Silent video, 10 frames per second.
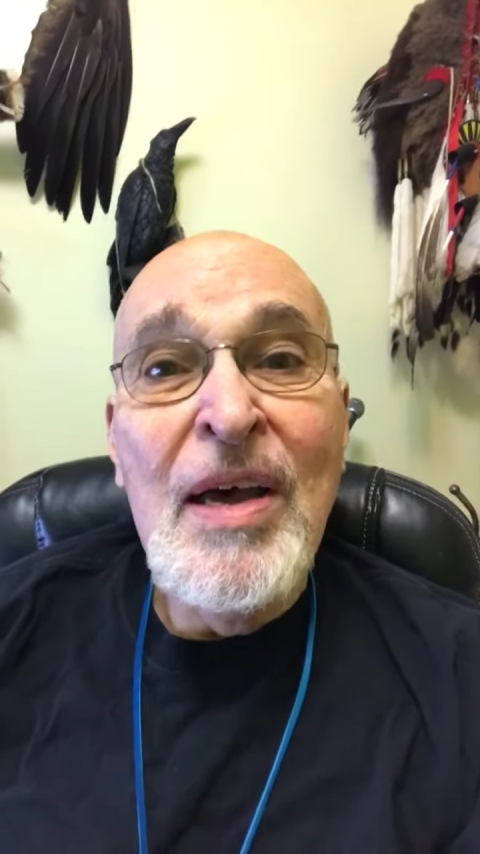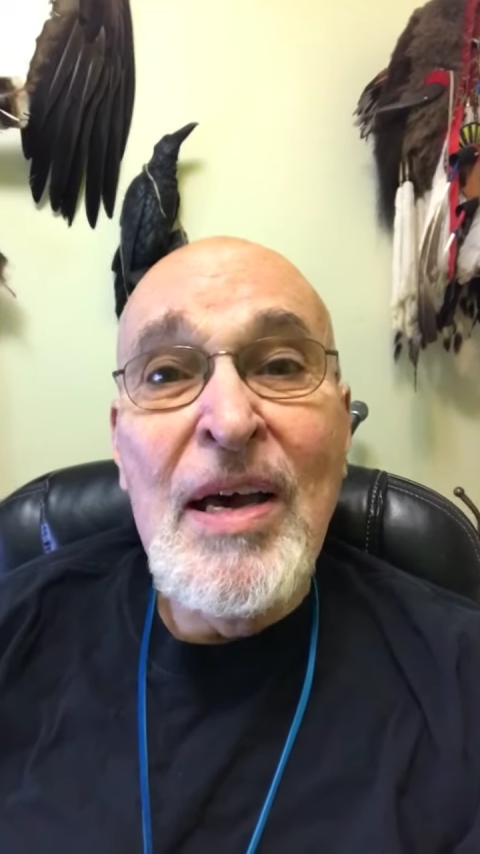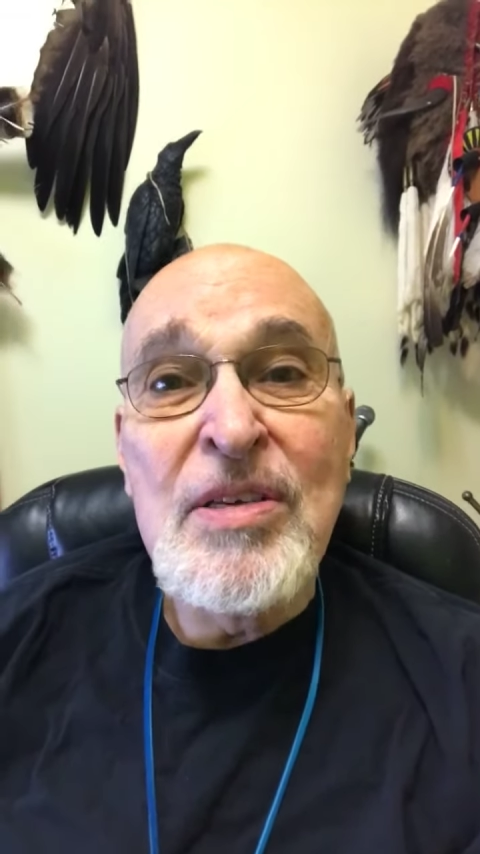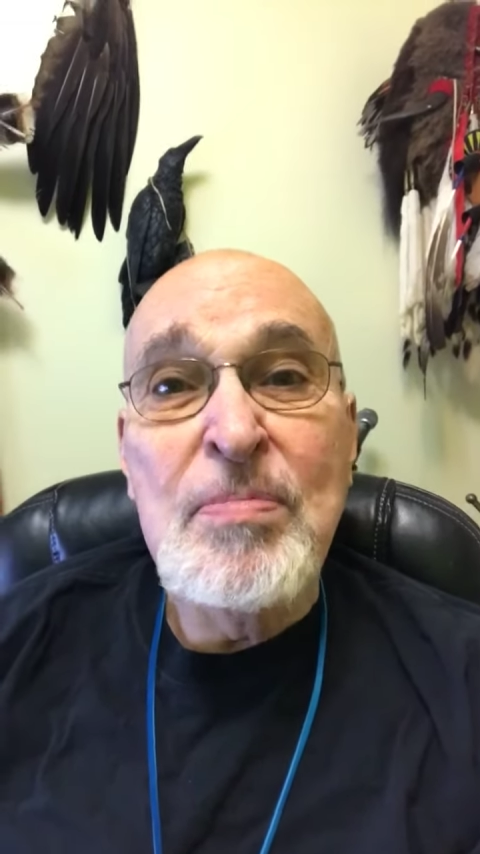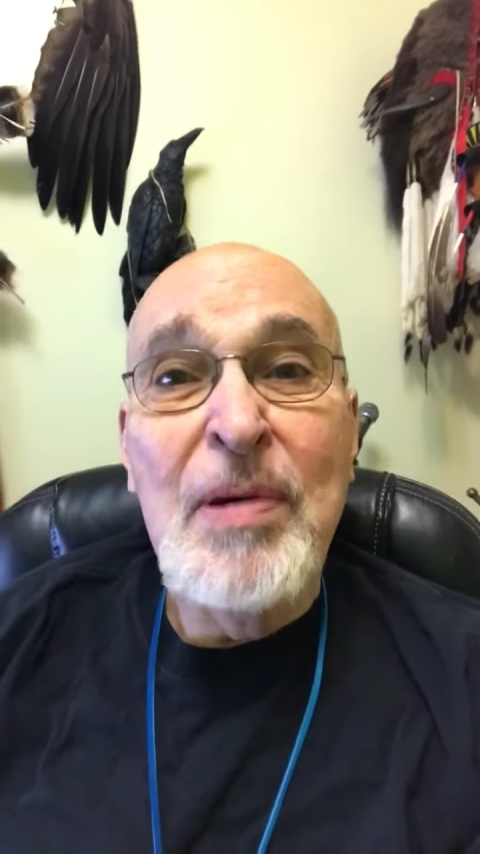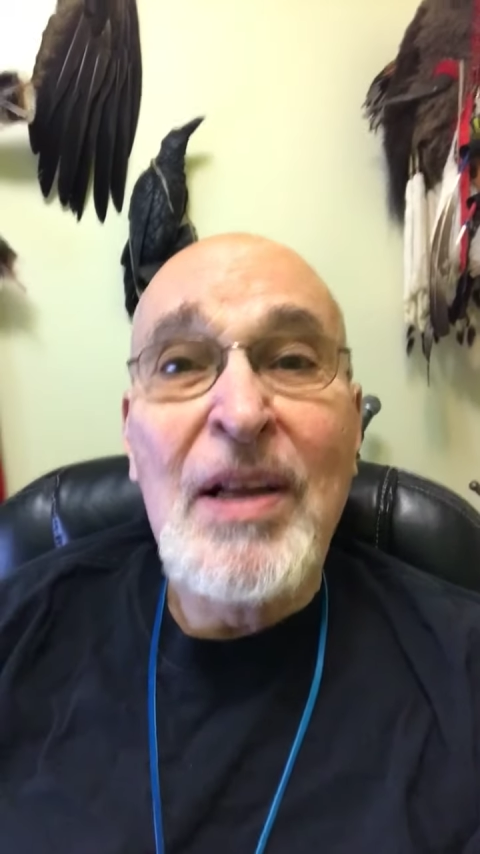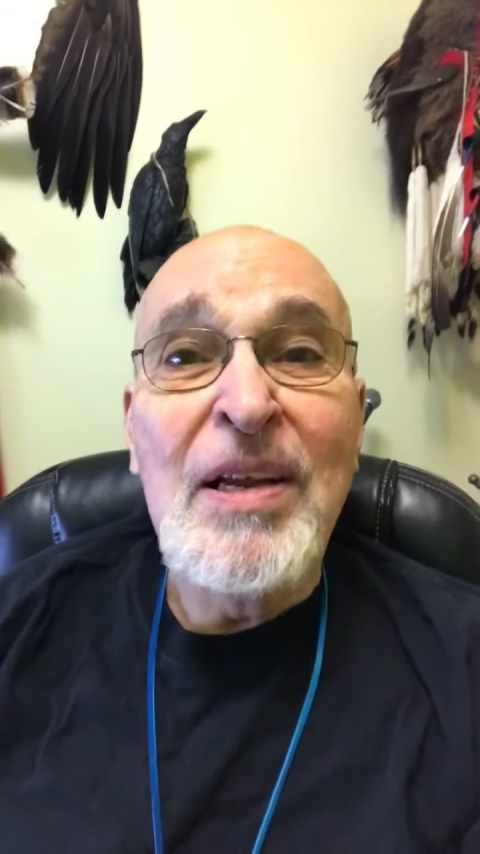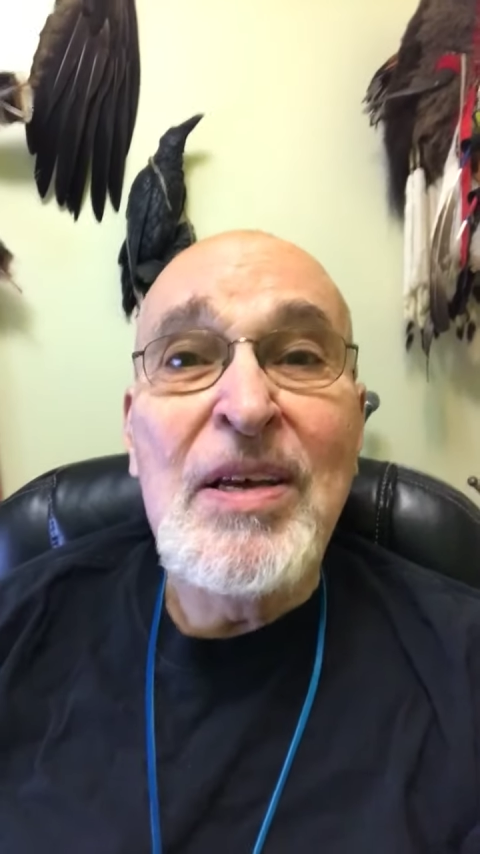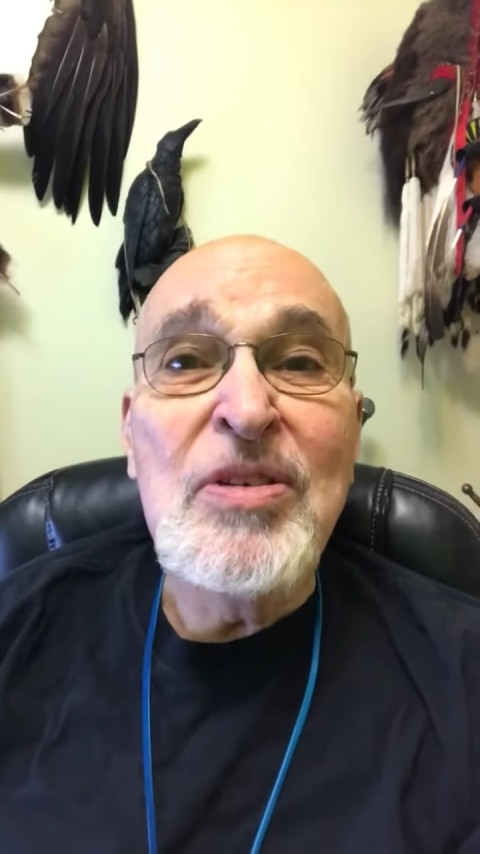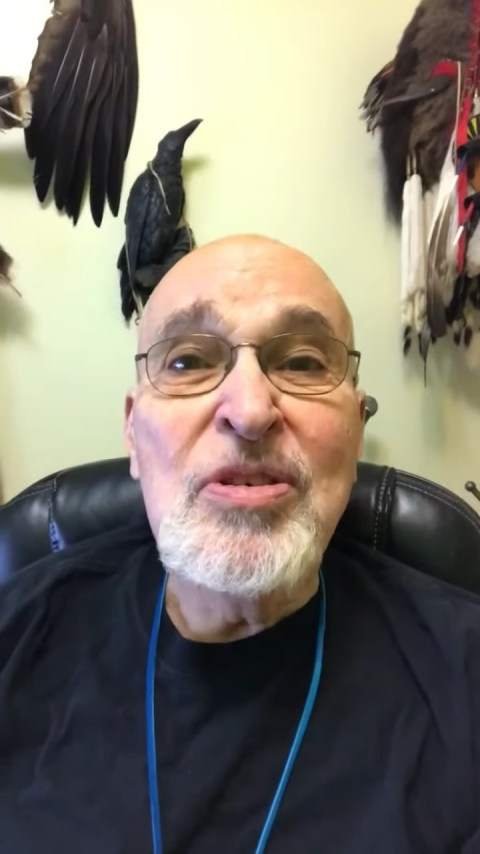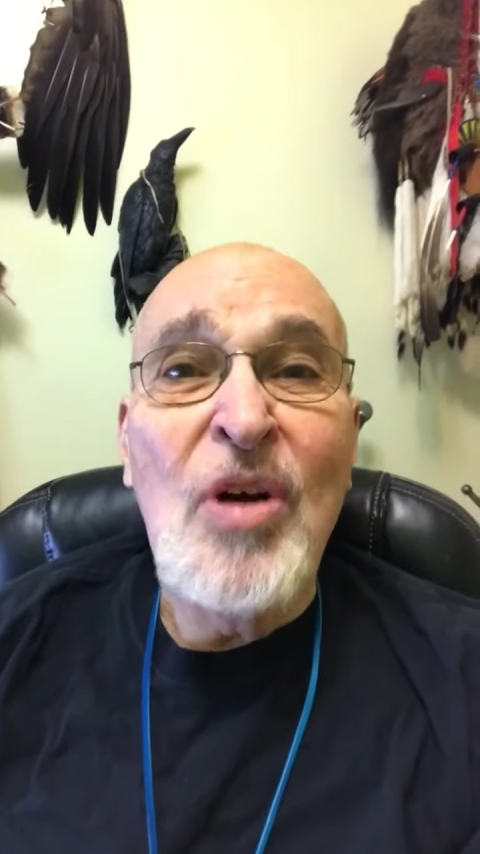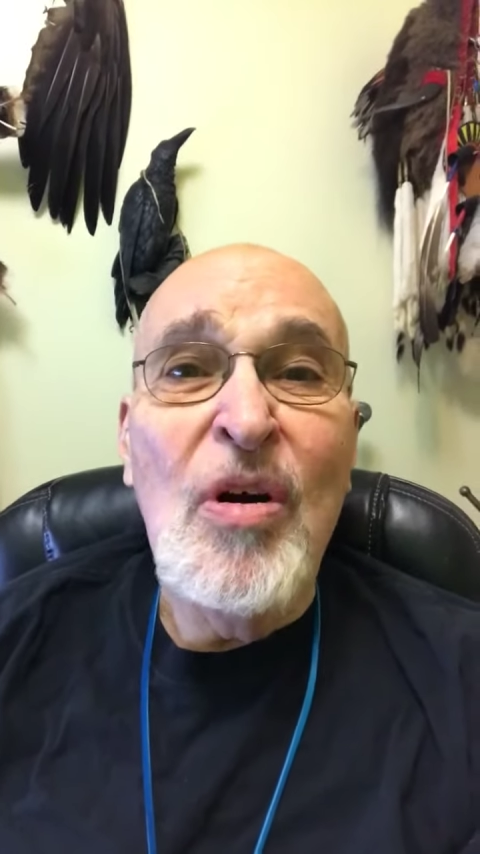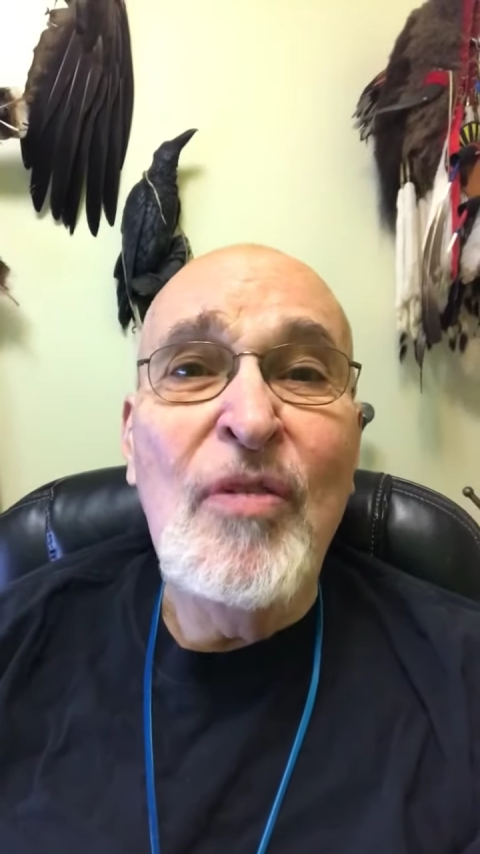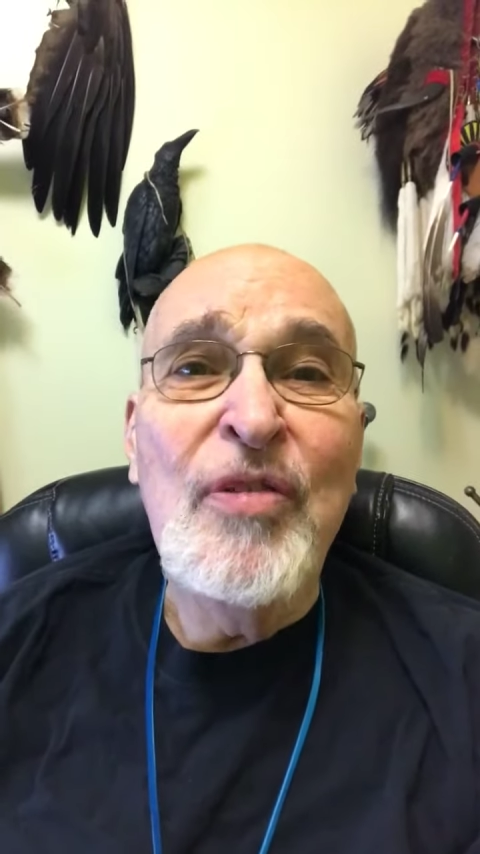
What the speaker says: As Billy Joe